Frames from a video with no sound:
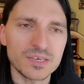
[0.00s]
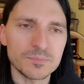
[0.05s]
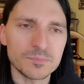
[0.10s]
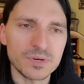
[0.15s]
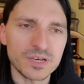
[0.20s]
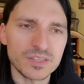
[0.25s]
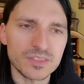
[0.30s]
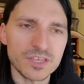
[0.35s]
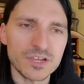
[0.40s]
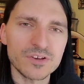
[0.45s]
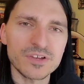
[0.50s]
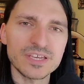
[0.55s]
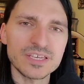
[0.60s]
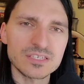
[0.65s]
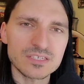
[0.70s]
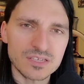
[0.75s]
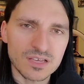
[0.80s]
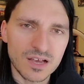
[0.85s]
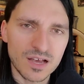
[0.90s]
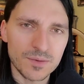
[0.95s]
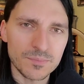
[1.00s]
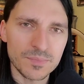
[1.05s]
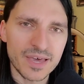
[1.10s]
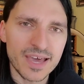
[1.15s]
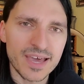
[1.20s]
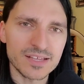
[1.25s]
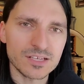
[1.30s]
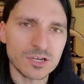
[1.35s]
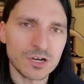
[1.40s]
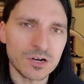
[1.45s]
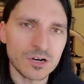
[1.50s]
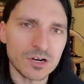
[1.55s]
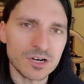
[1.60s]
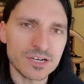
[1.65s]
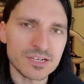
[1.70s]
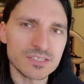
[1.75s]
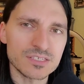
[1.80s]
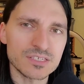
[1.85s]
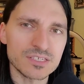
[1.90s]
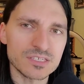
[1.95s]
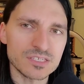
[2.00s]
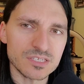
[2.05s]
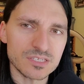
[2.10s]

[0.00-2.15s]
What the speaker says: but there is combat, cards,